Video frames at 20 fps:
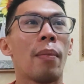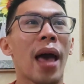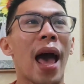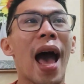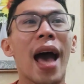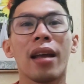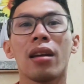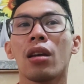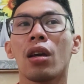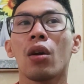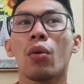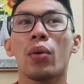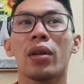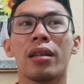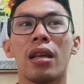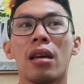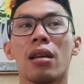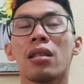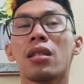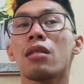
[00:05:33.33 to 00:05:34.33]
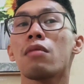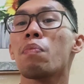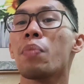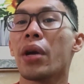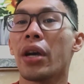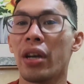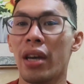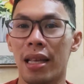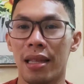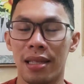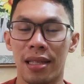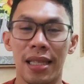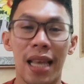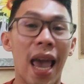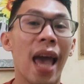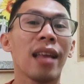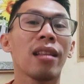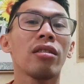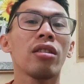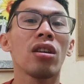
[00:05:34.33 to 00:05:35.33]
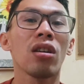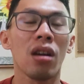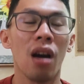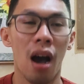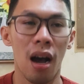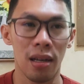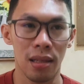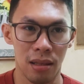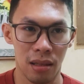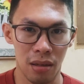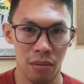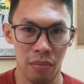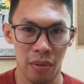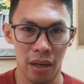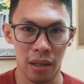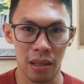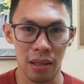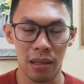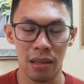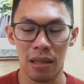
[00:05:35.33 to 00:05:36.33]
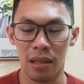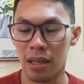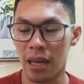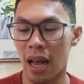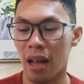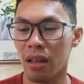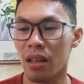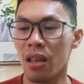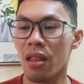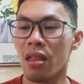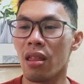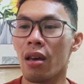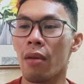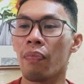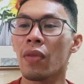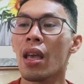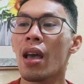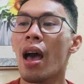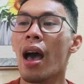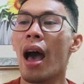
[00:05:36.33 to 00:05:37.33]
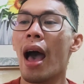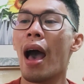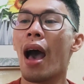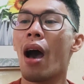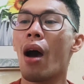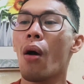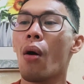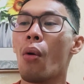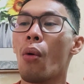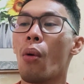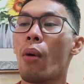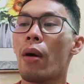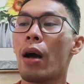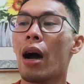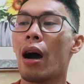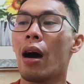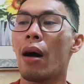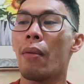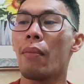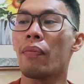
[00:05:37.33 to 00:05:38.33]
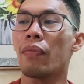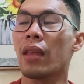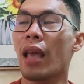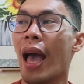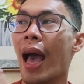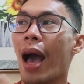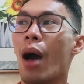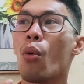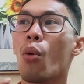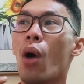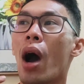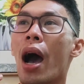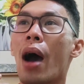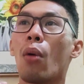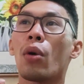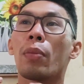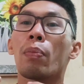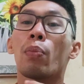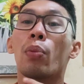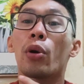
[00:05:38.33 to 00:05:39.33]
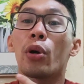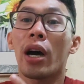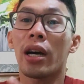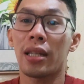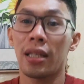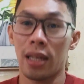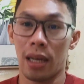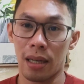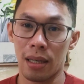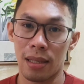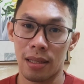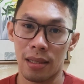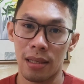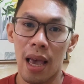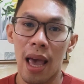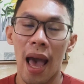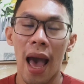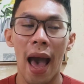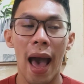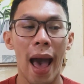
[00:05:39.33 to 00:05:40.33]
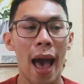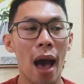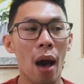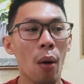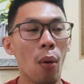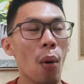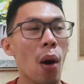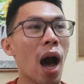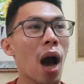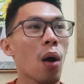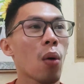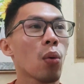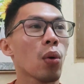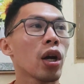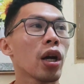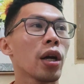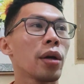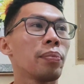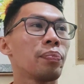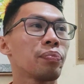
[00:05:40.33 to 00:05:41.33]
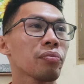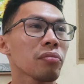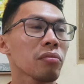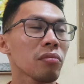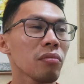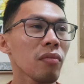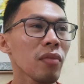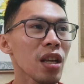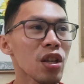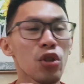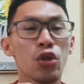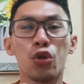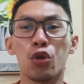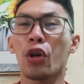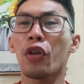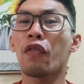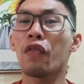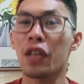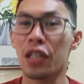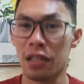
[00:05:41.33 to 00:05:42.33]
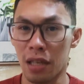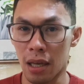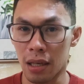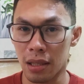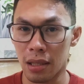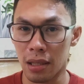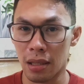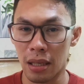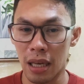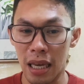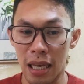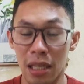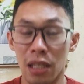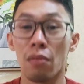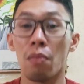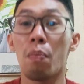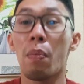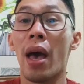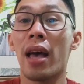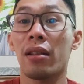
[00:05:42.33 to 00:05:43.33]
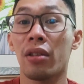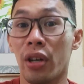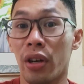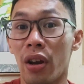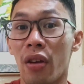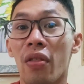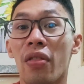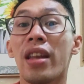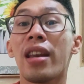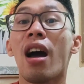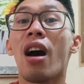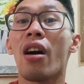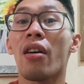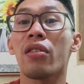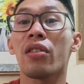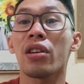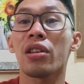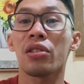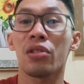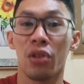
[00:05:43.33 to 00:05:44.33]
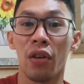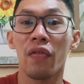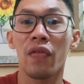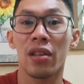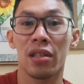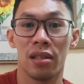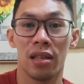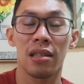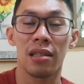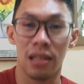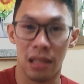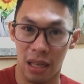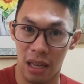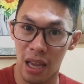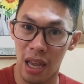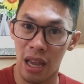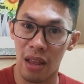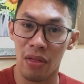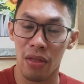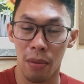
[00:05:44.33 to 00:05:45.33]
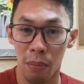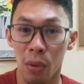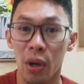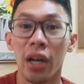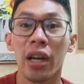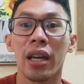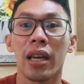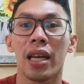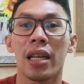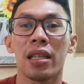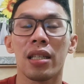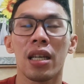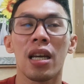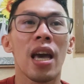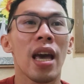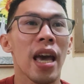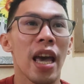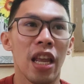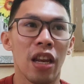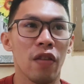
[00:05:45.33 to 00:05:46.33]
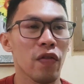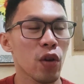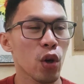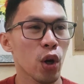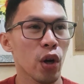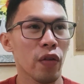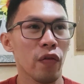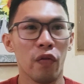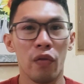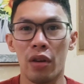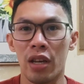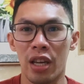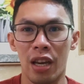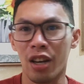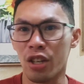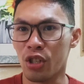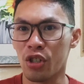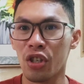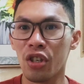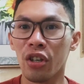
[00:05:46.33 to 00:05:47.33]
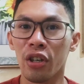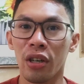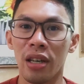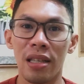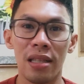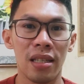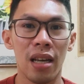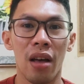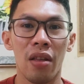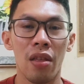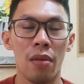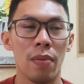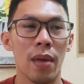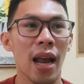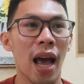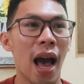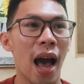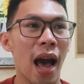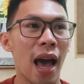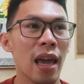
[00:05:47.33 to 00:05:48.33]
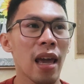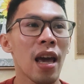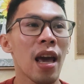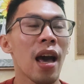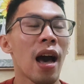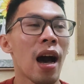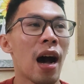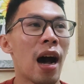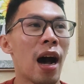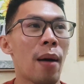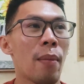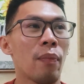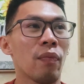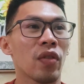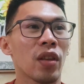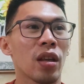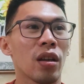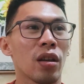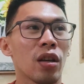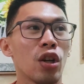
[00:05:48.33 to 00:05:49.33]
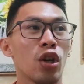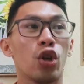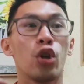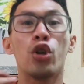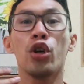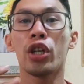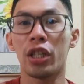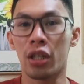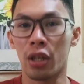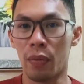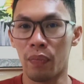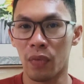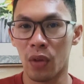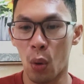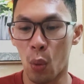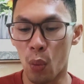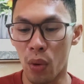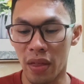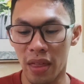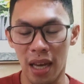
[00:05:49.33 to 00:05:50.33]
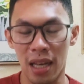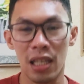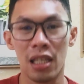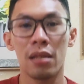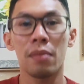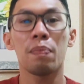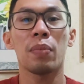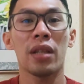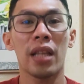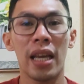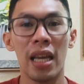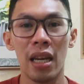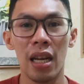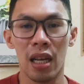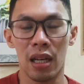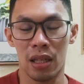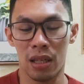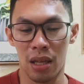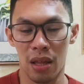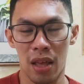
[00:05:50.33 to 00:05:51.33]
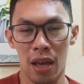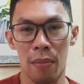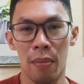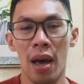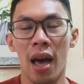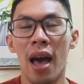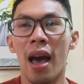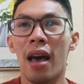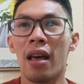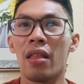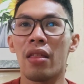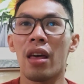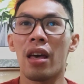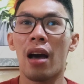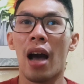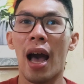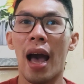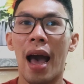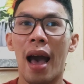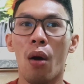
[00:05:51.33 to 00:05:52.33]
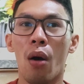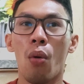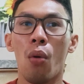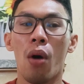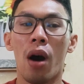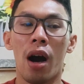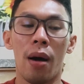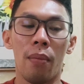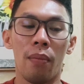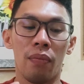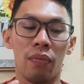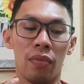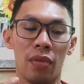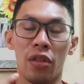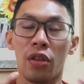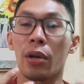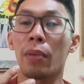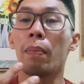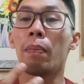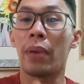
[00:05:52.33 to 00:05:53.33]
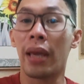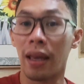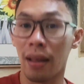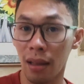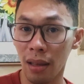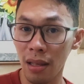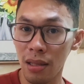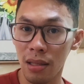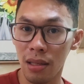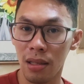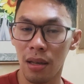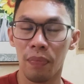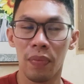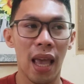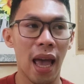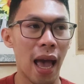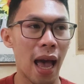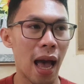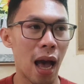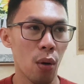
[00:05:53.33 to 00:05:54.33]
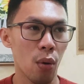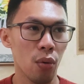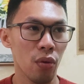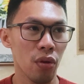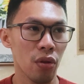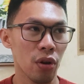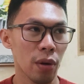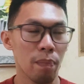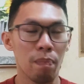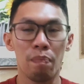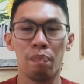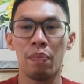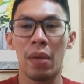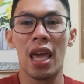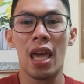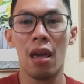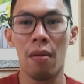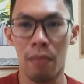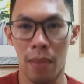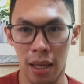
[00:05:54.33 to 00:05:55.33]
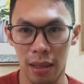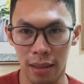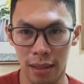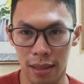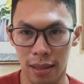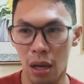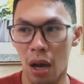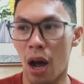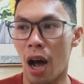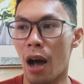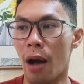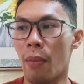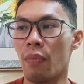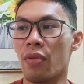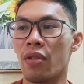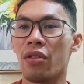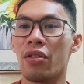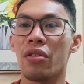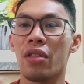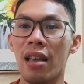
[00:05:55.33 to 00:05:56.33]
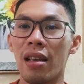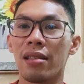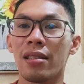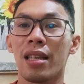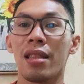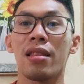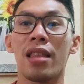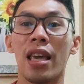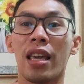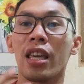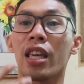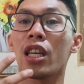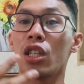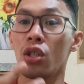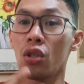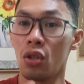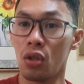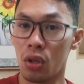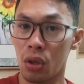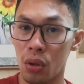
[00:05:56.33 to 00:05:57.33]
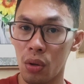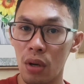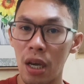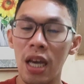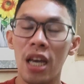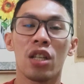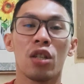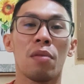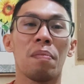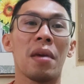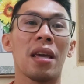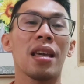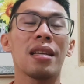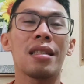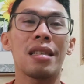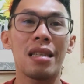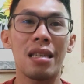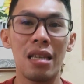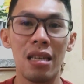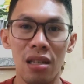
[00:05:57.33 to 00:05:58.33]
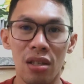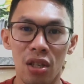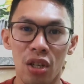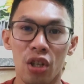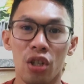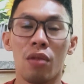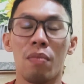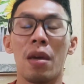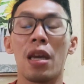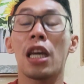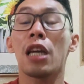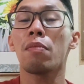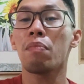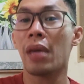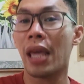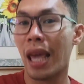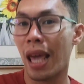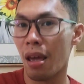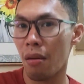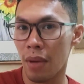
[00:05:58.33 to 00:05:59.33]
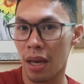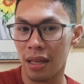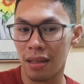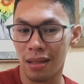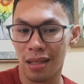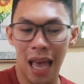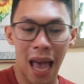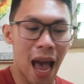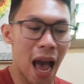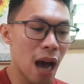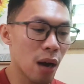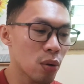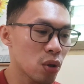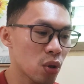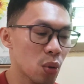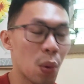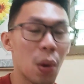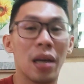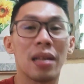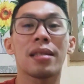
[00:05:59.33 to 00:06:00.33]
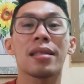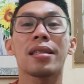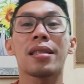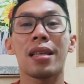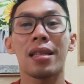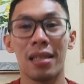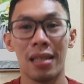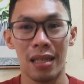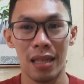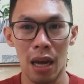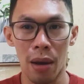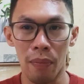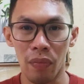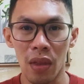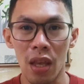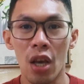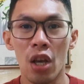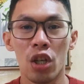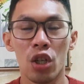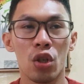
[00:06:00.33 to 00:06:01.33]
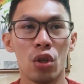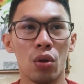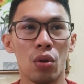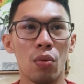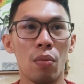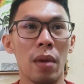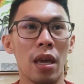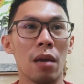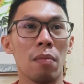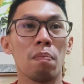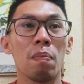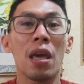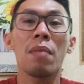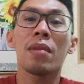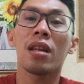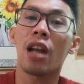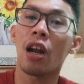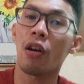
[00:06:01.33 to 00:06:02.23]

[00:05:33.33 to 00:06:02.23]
adequate experience handling customers, telling them how our products, how our services is better than other services in the market. And if you're a cashier, you can tell them that I am good with explaining to them how their bills, how their payments, things that they can do to make it easier to make payments, how to assist them to make payment